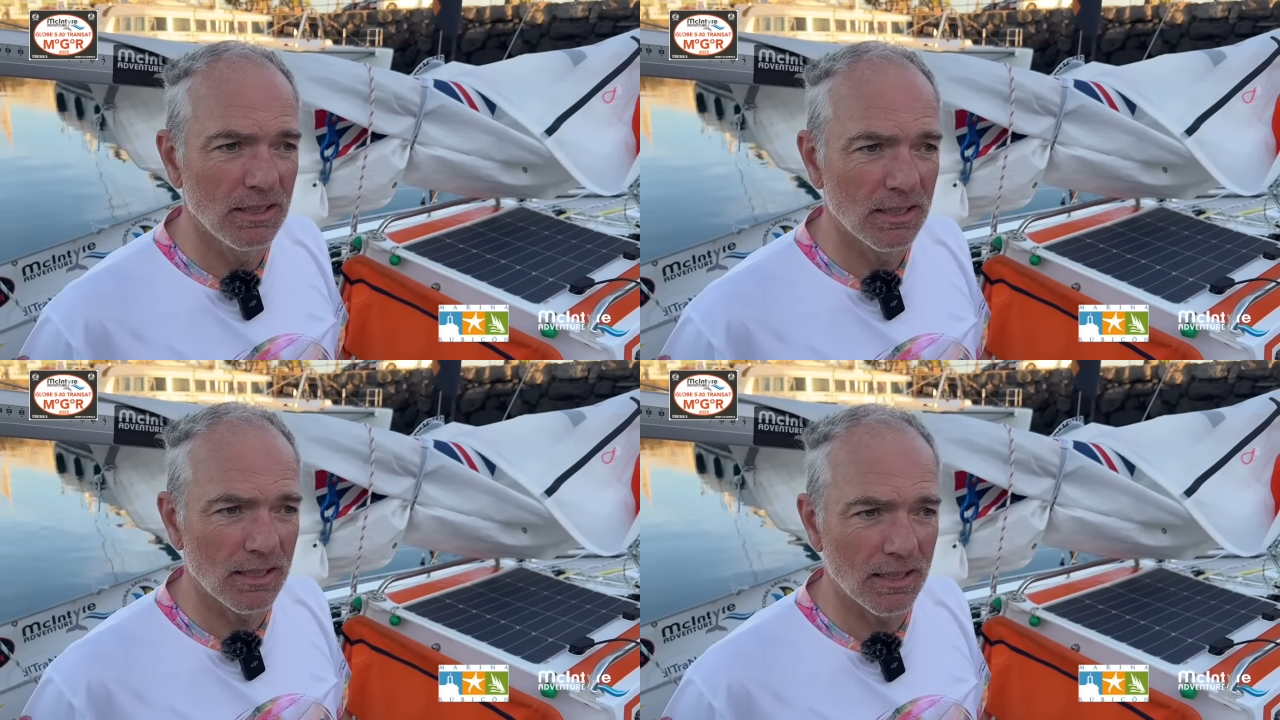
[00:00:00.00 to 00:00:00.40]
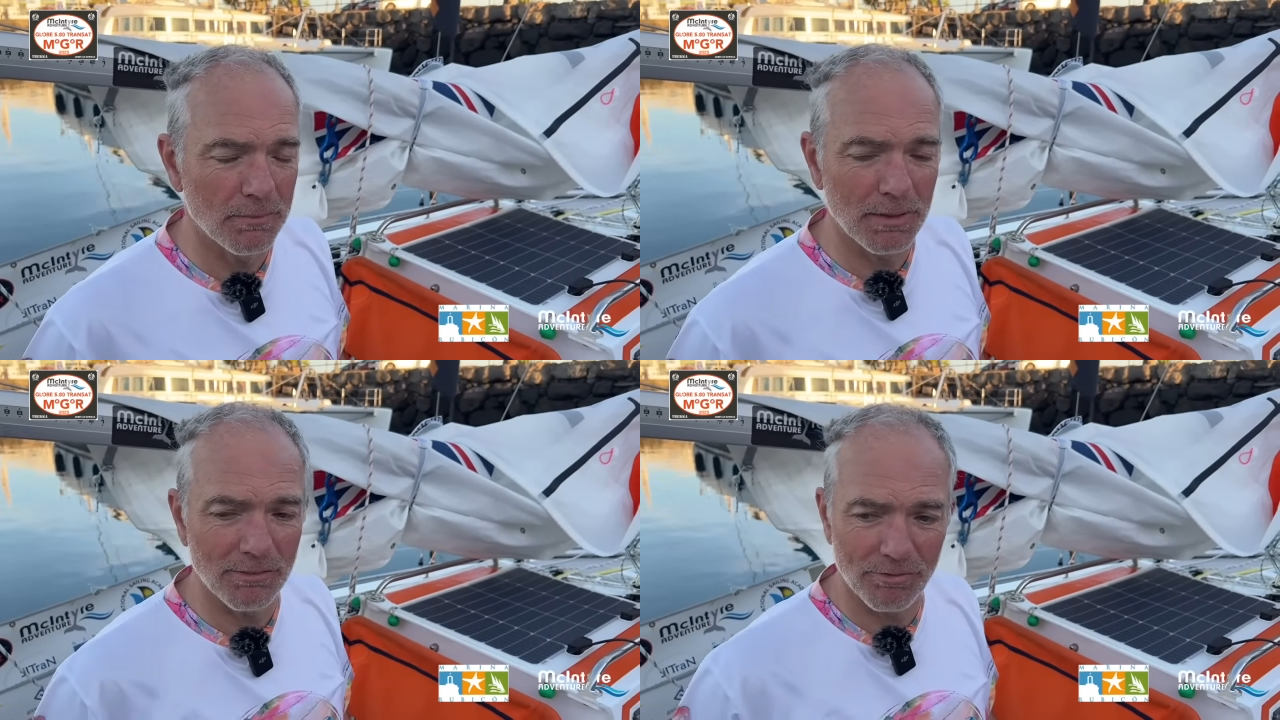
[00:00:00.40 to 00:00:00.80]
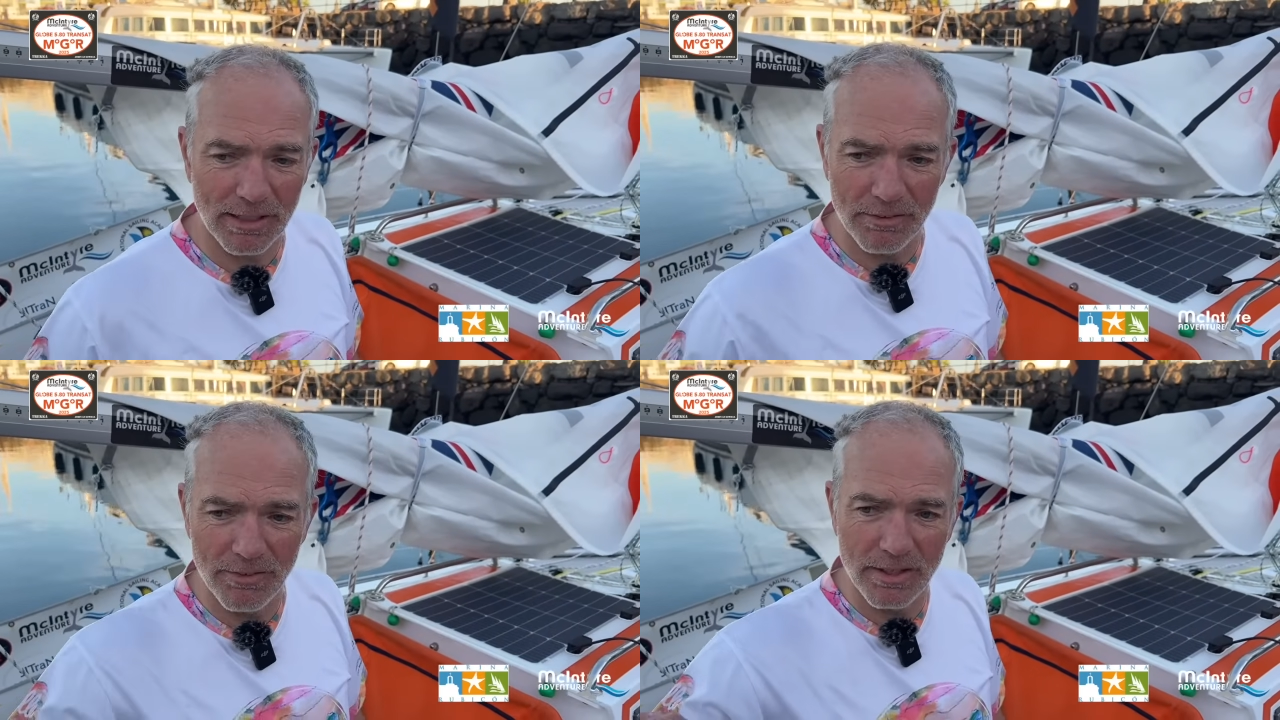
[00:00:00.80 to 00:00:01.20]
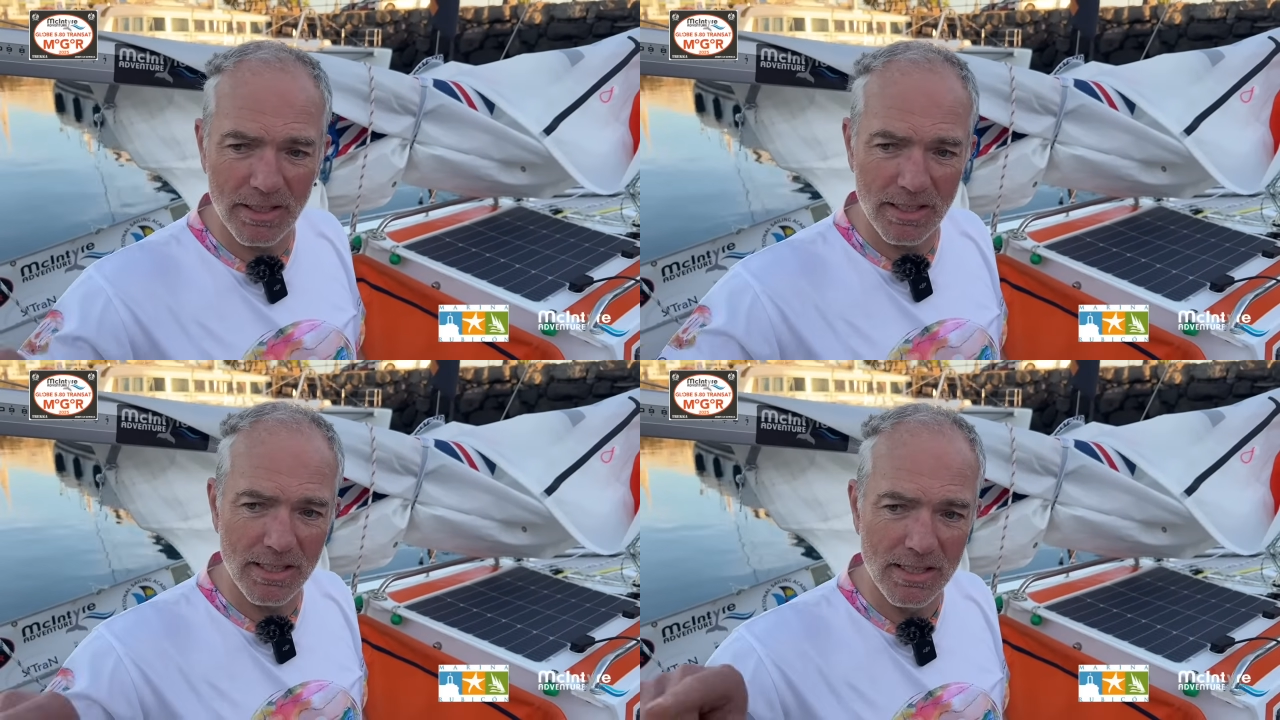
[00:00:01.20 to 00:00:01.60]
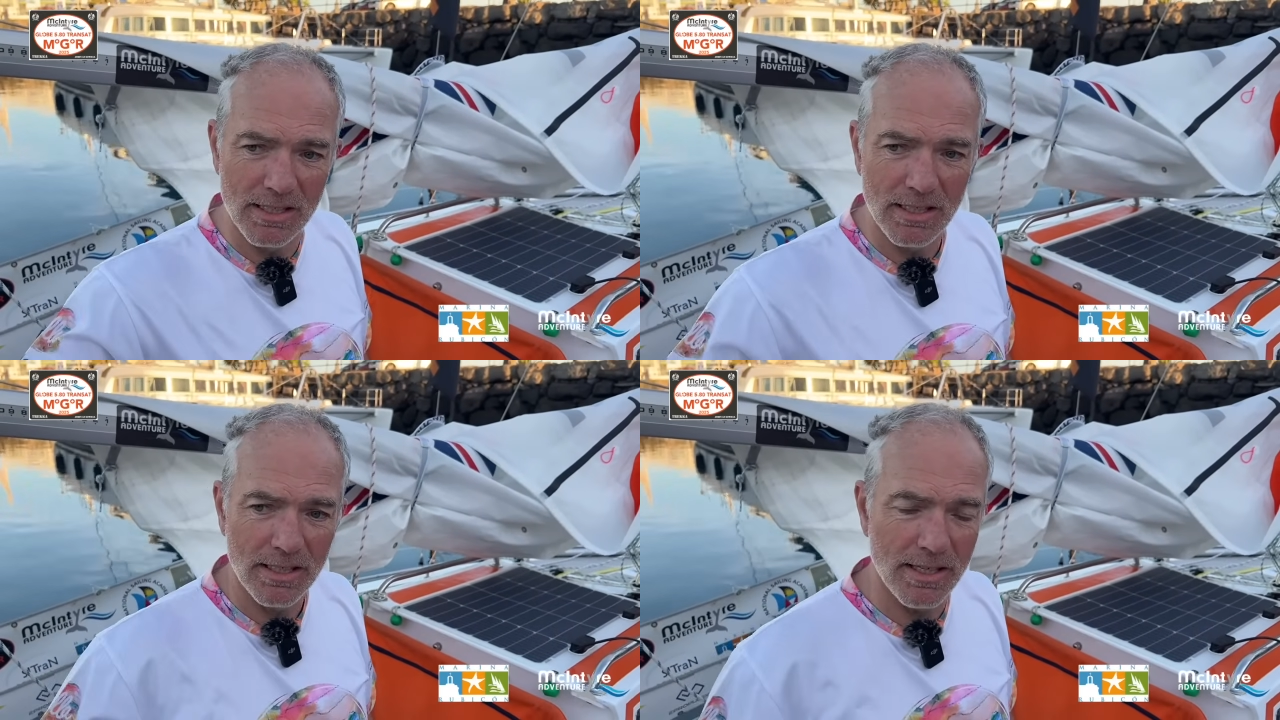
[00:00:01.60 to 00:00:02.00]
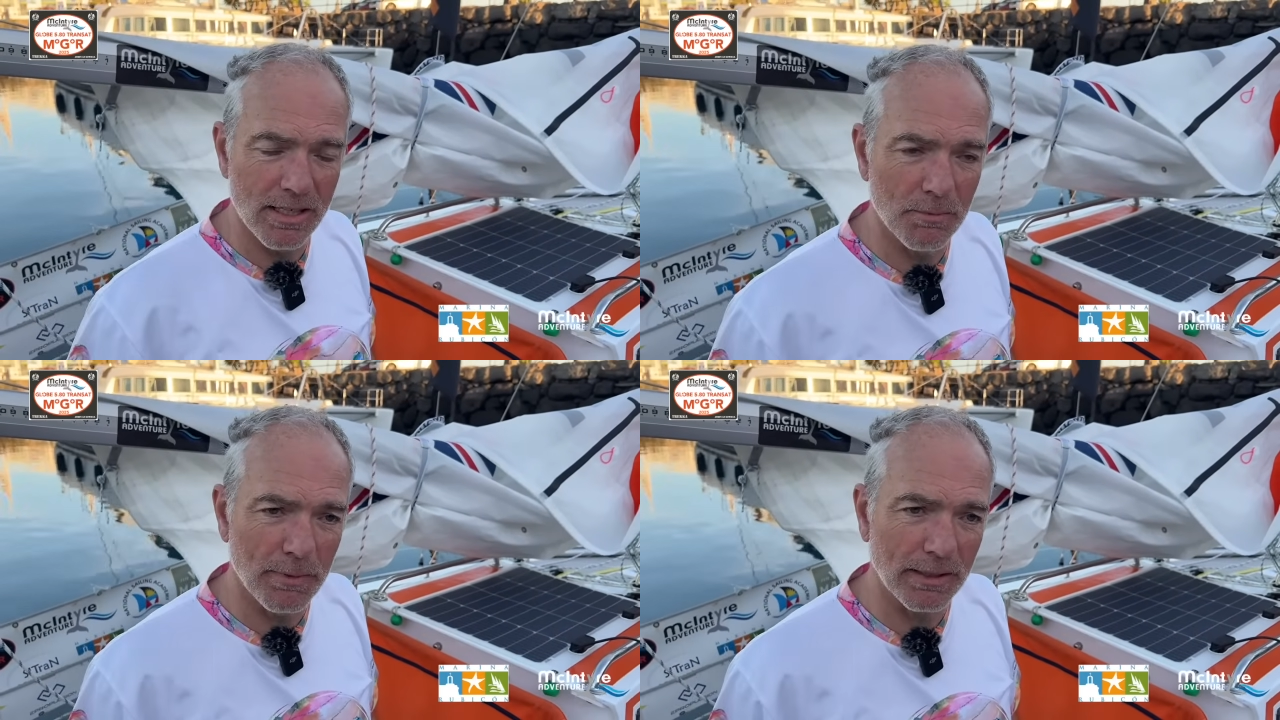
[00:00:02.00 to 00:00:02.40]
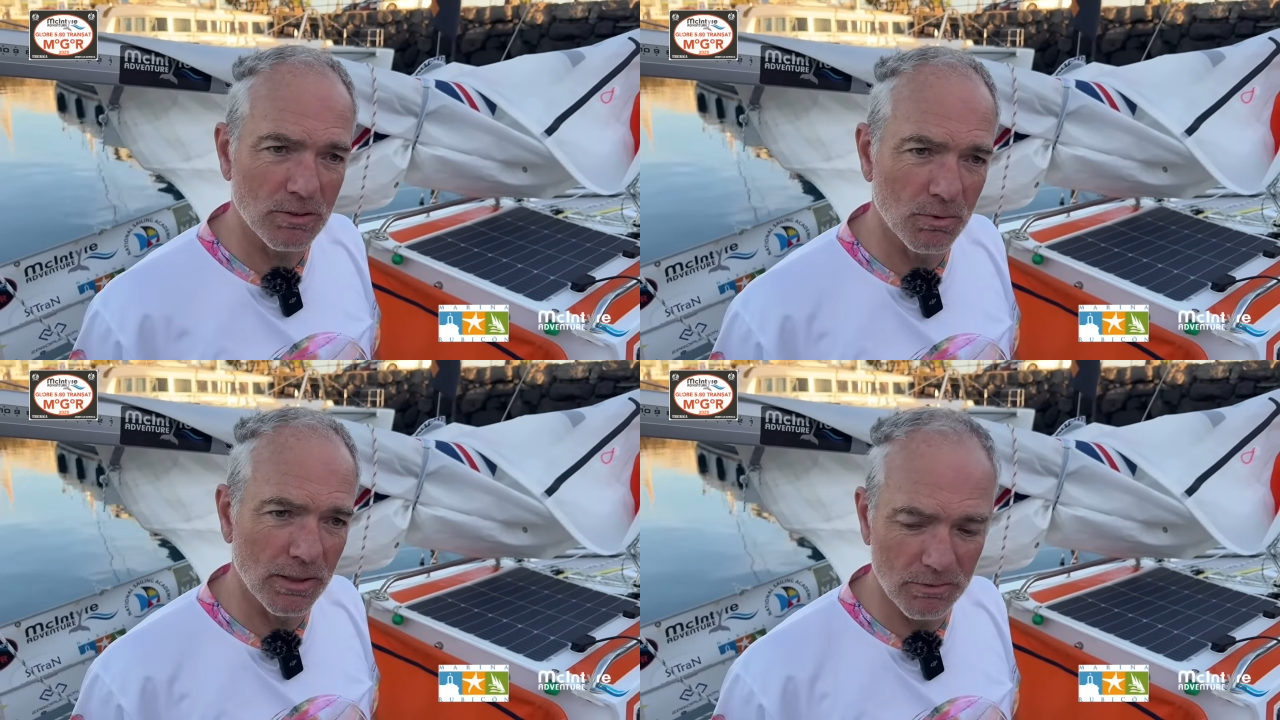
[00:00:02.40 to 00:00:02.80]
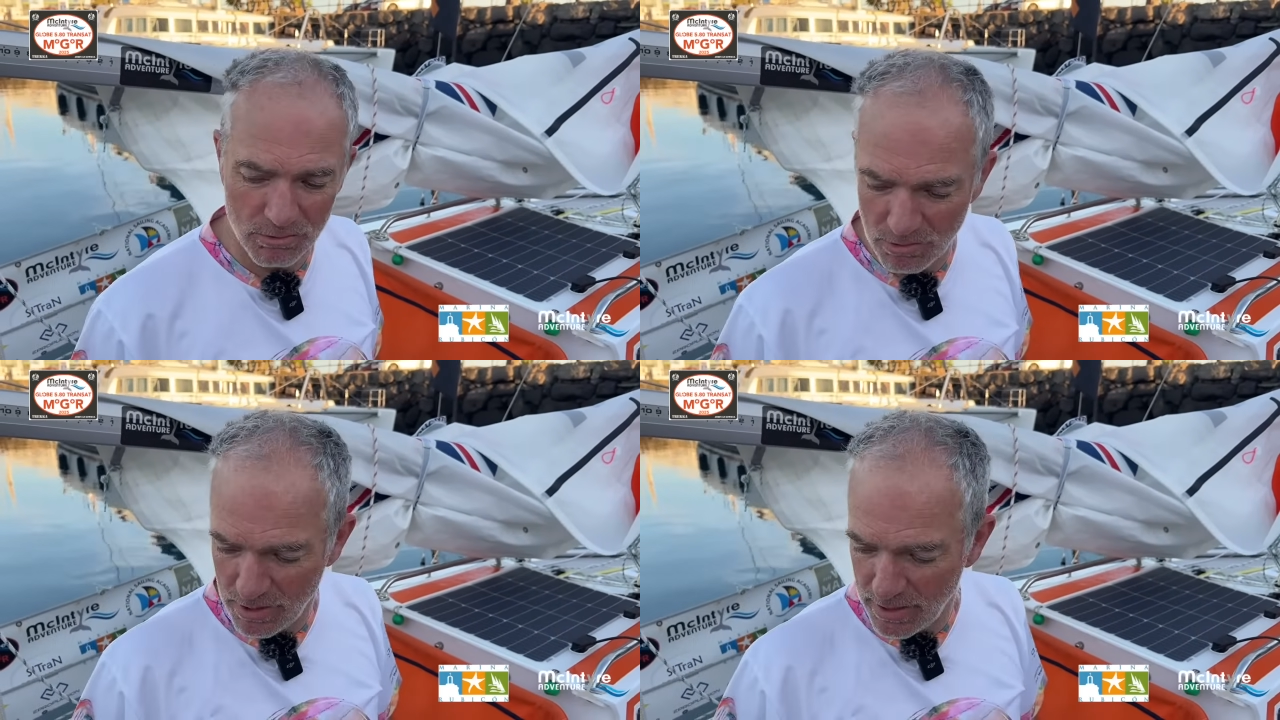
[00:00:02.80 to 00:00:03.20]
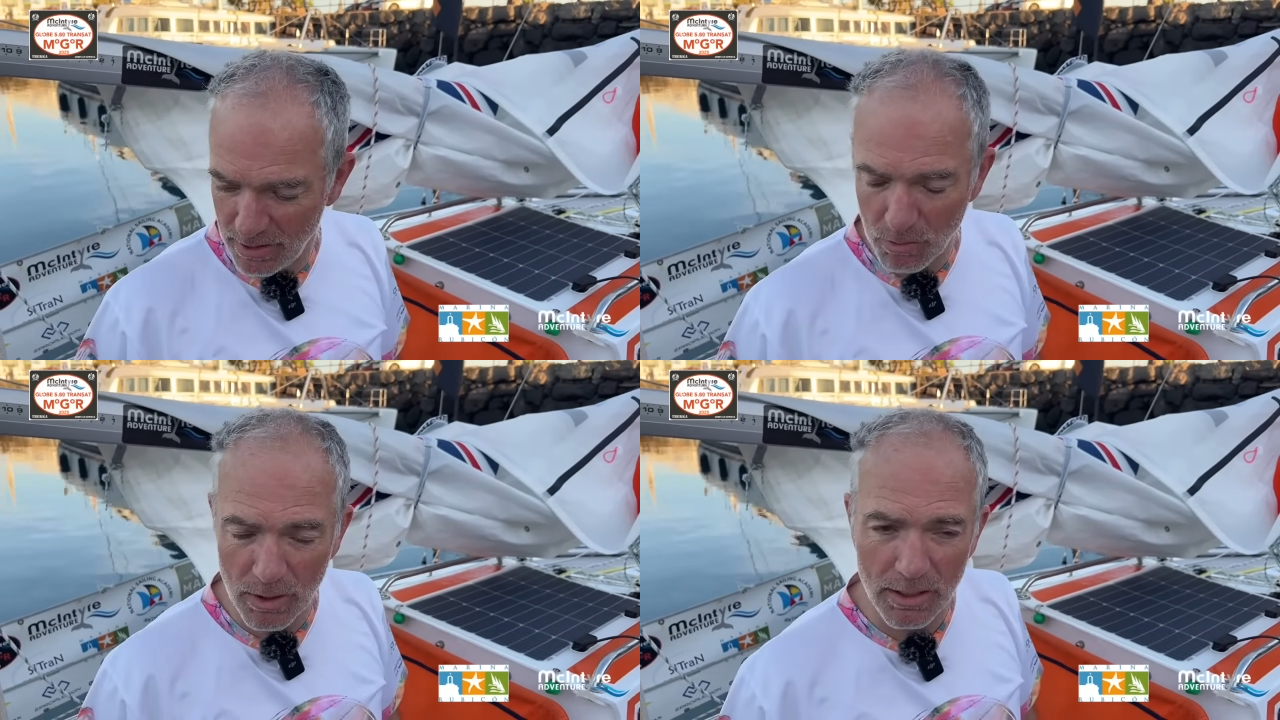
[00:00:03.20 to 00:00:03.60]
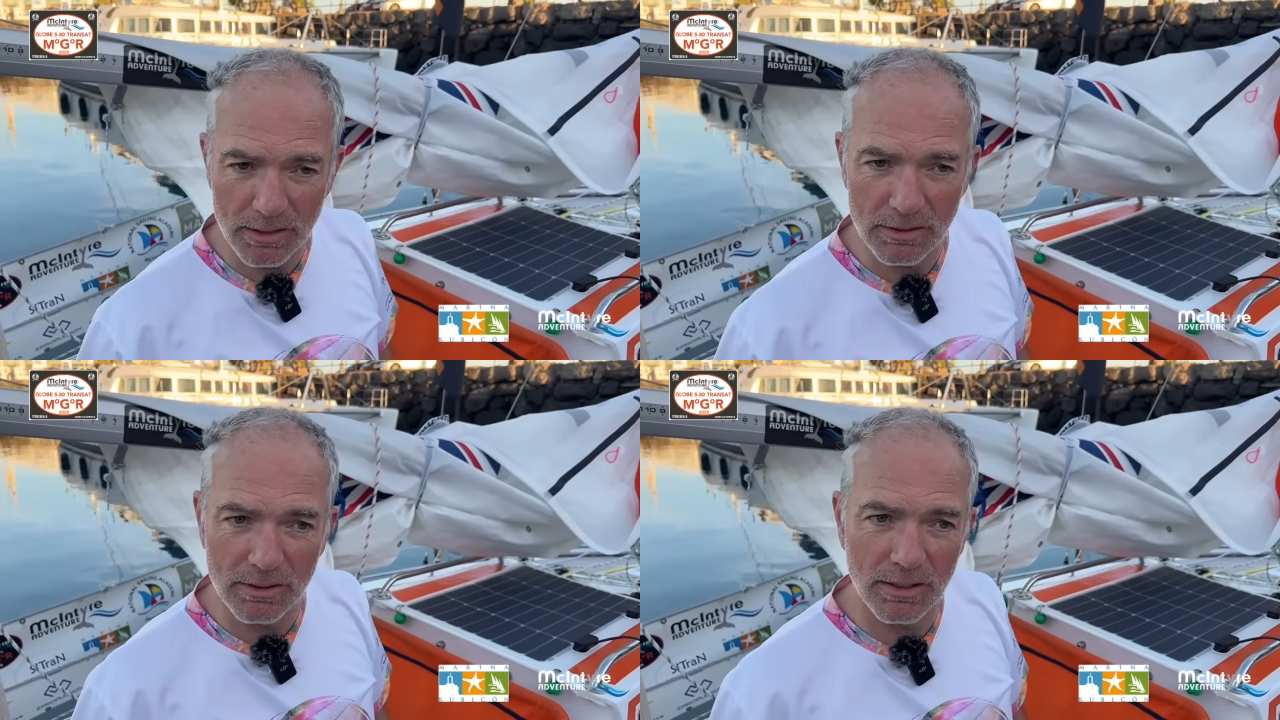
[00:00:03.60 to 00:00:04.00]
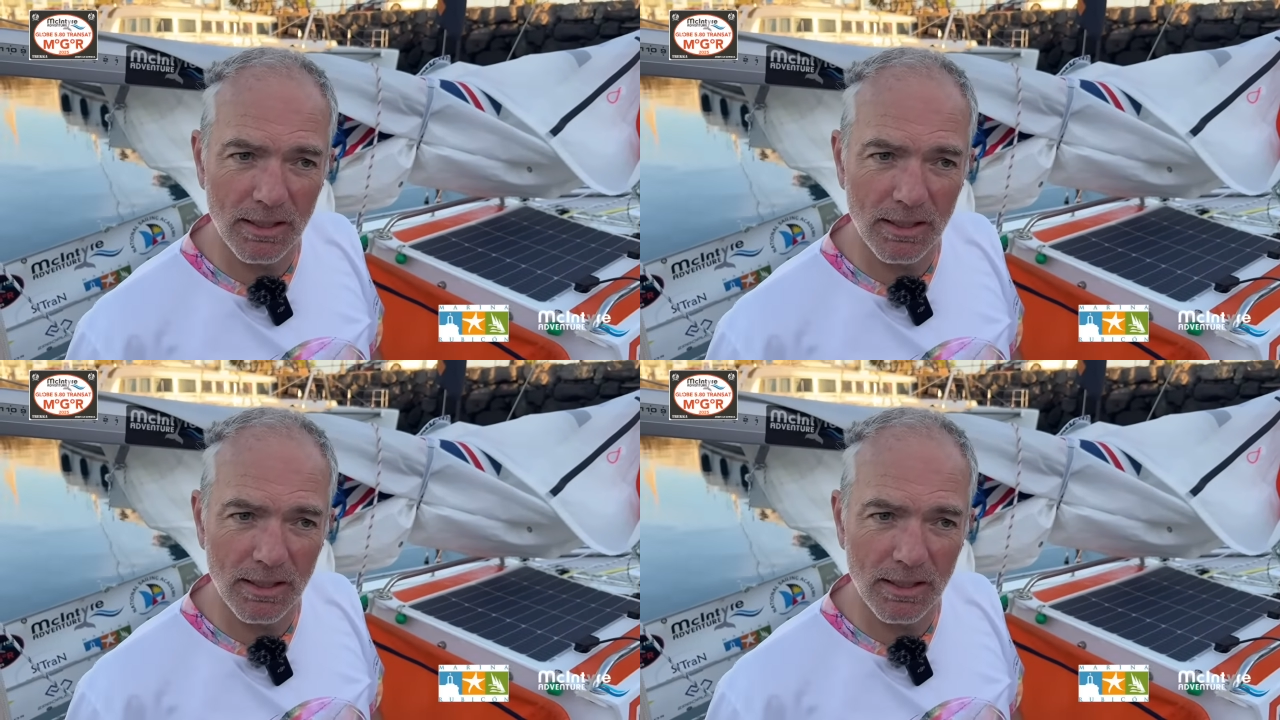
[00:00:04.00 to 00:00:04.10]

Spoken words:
I found the Ecomax worked really well,